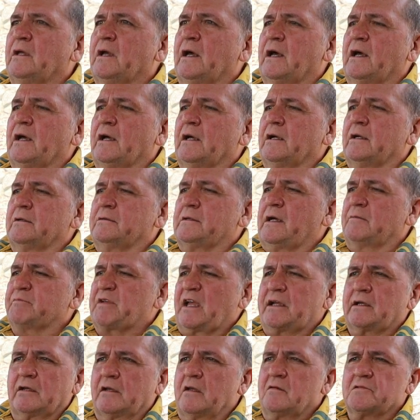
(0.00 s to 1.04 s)
I'm
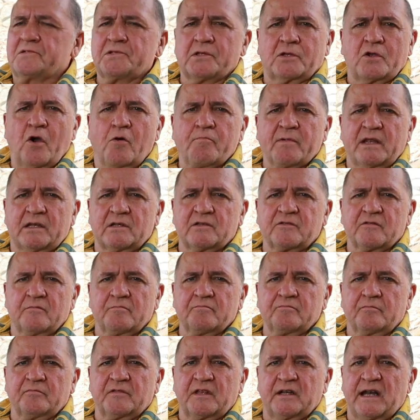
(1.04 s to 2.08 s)
getting lots of comments
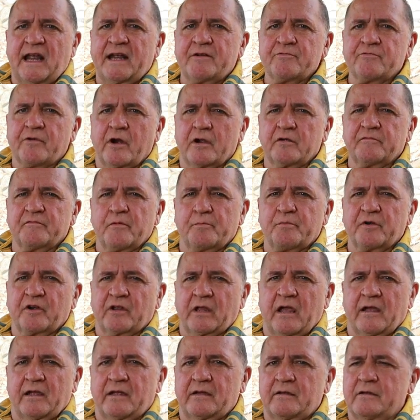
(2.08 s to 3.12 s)
from the Land Rover
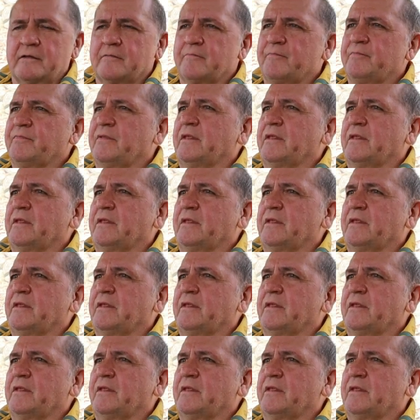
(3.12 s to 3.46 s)
brigade,